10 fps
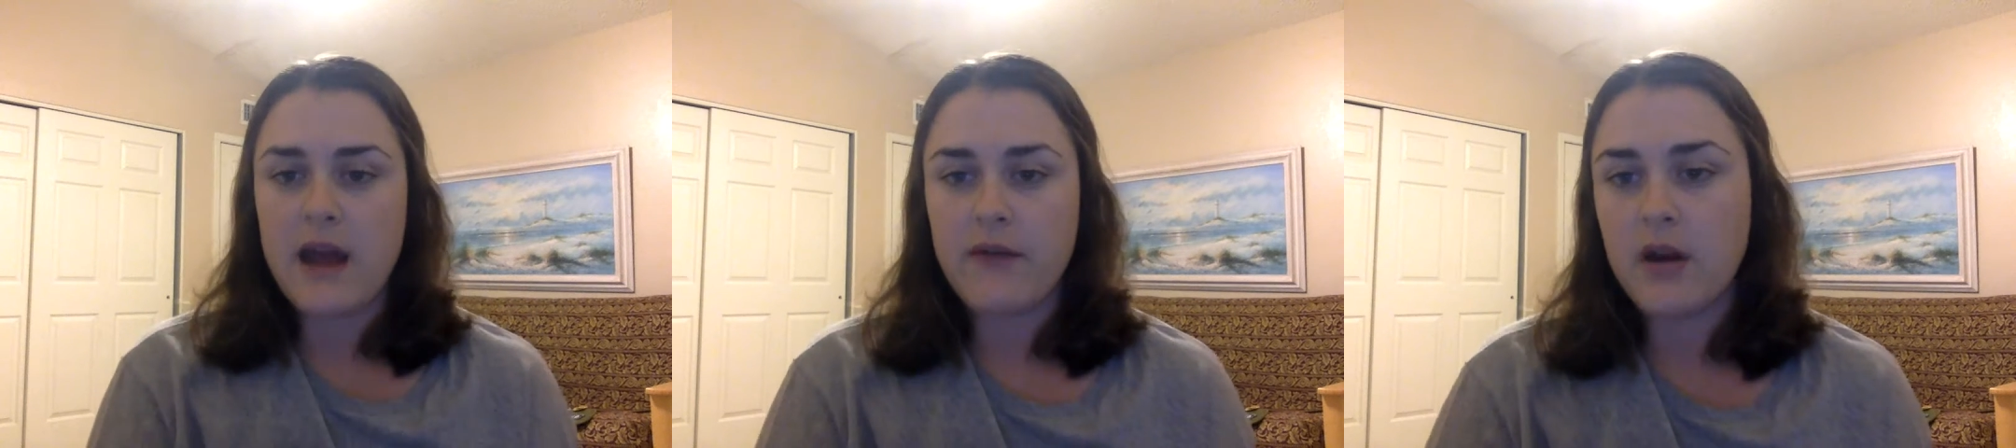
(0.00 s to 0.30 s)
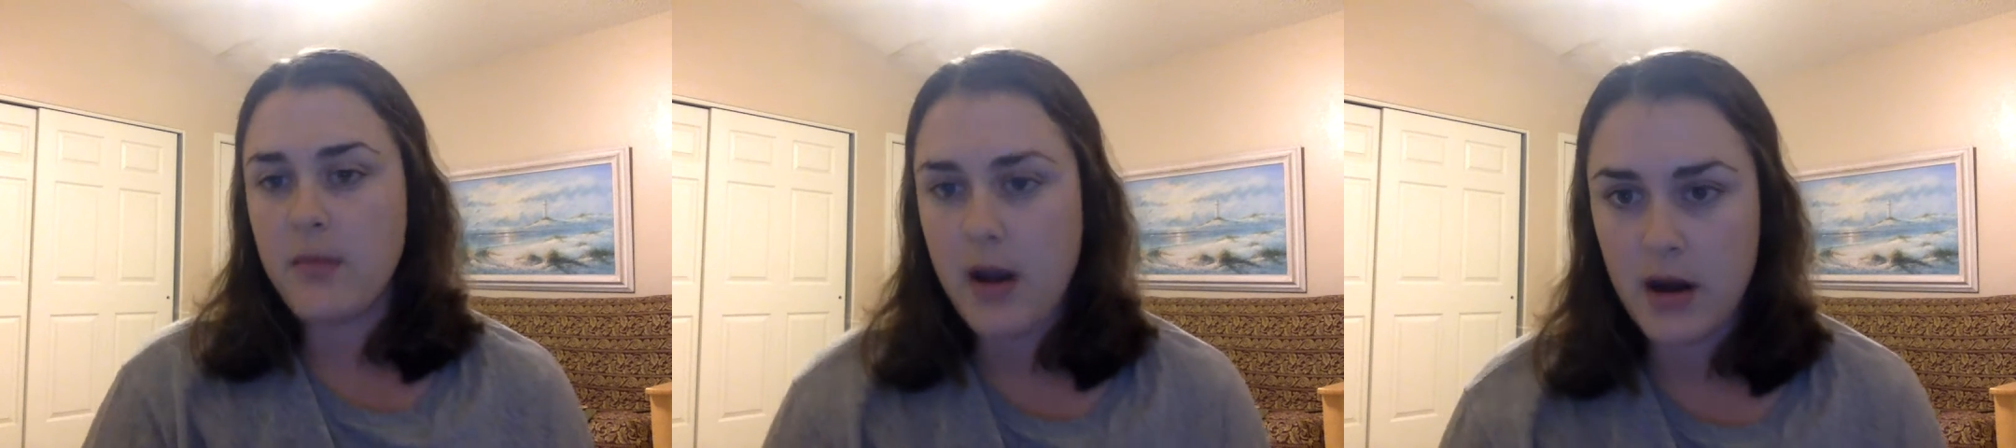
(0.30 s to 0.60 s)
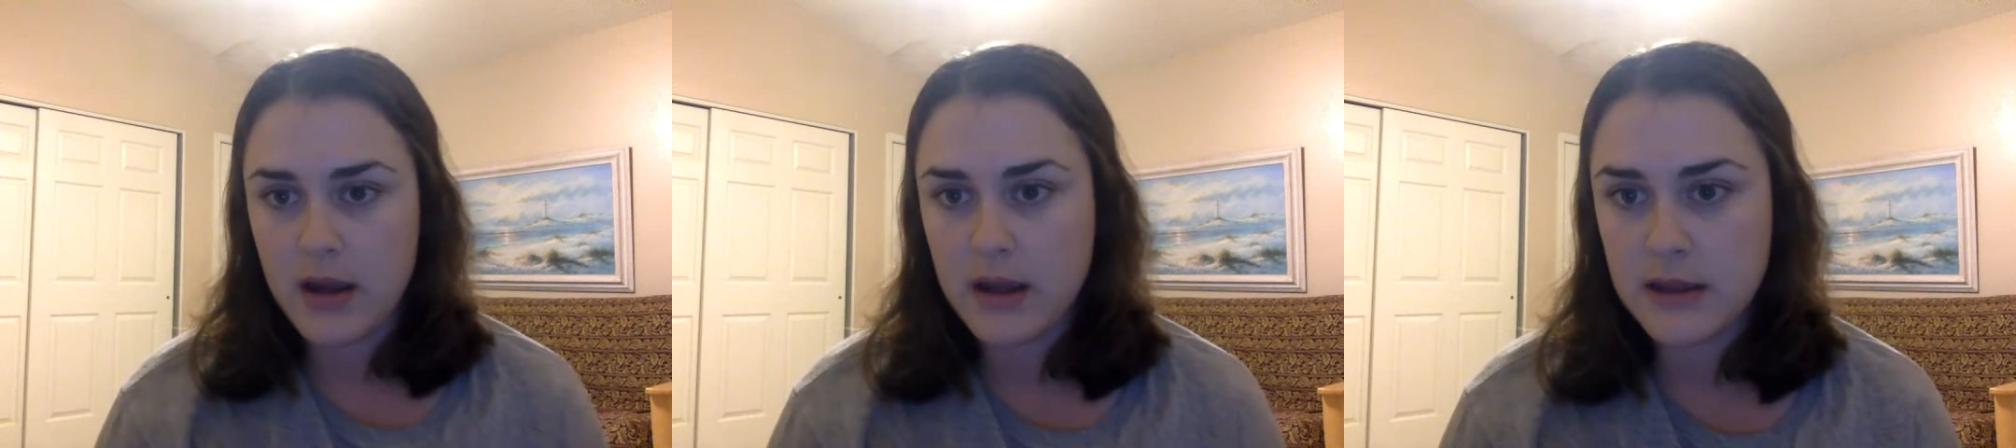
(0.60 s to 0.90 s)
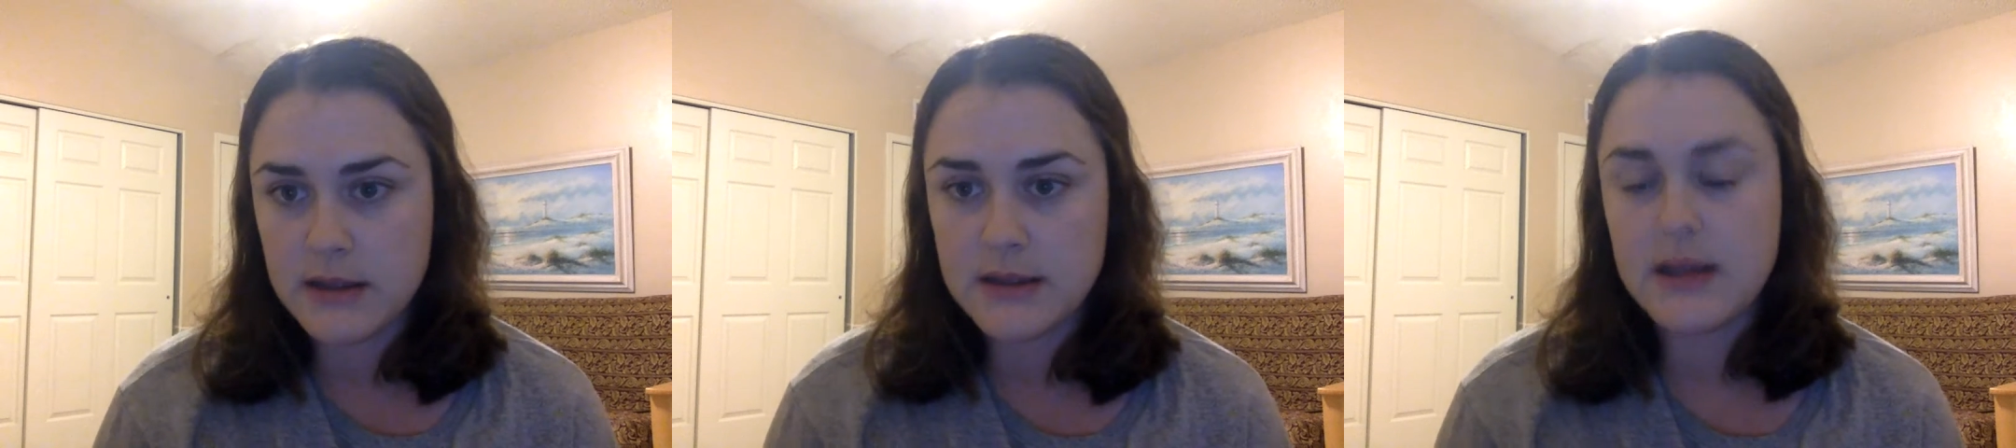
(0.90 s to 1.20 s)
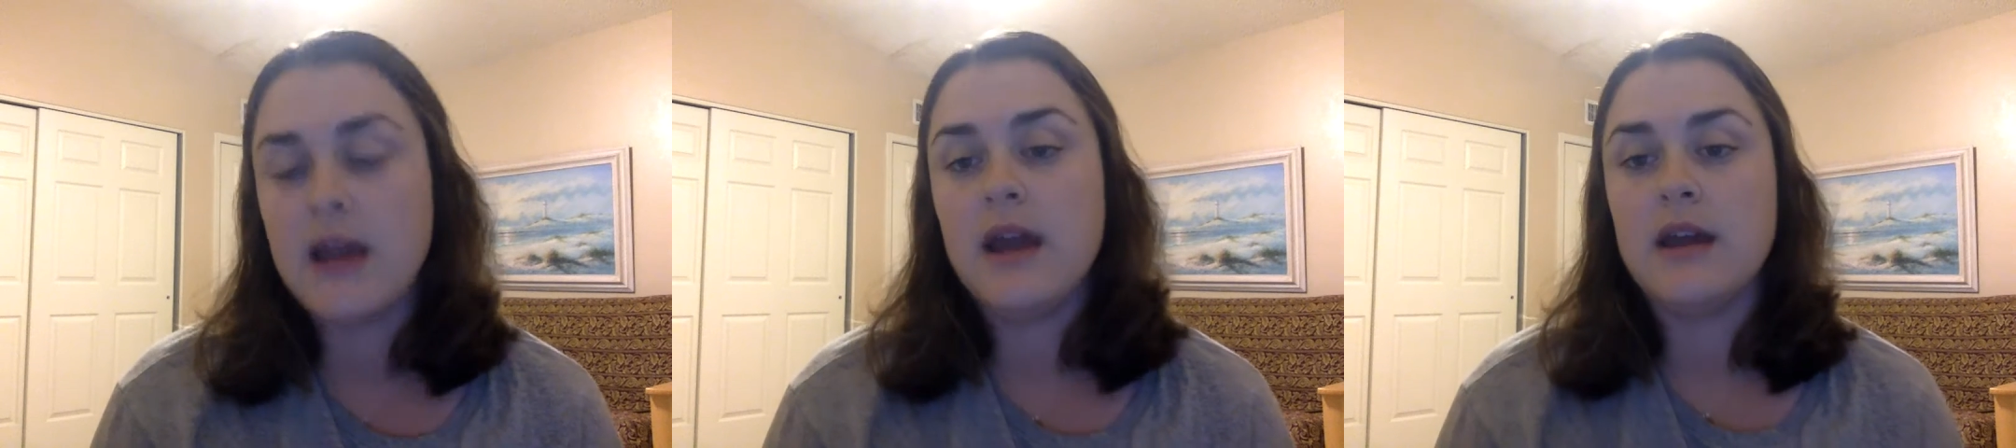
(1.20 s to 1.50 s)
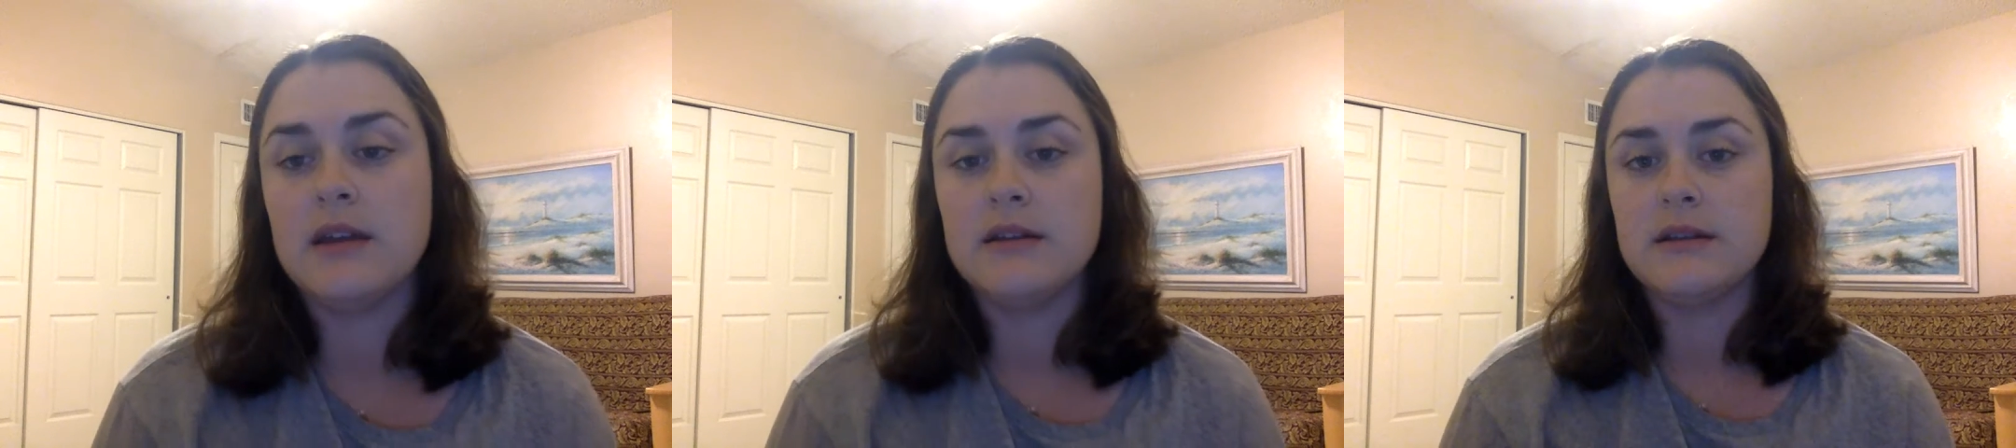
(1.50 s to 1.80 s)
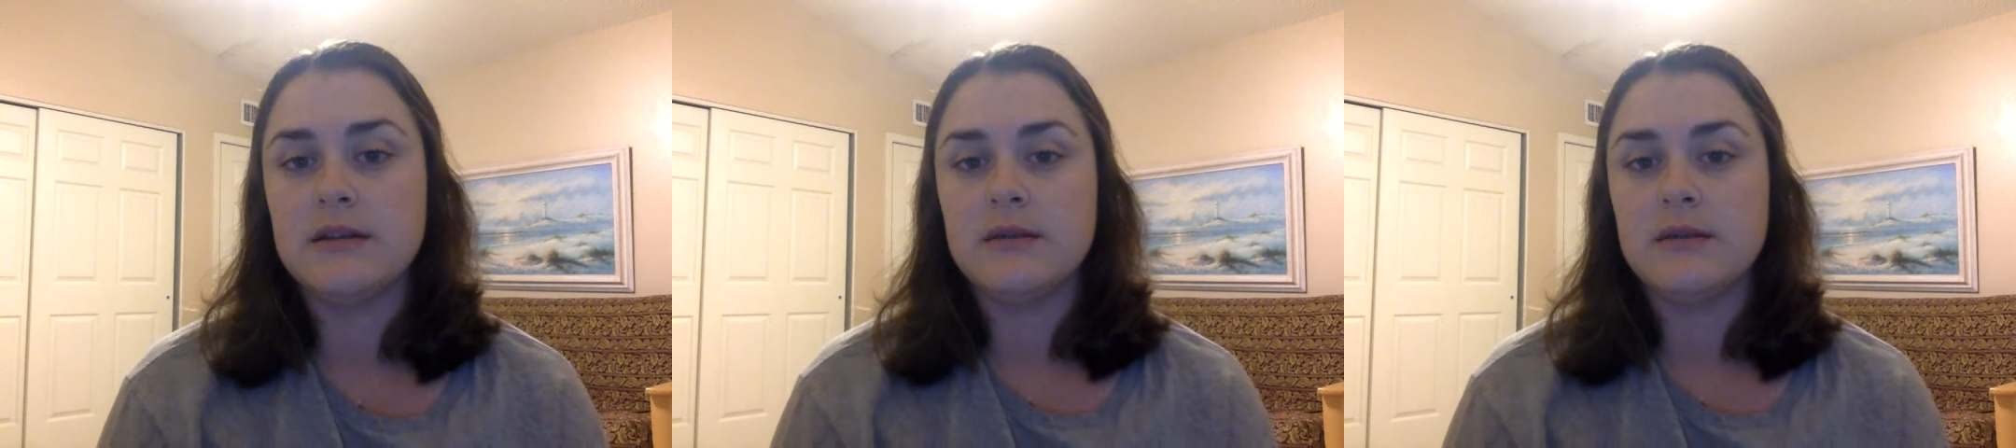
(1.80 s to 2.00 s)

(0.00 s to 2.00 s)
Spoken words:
African Americans and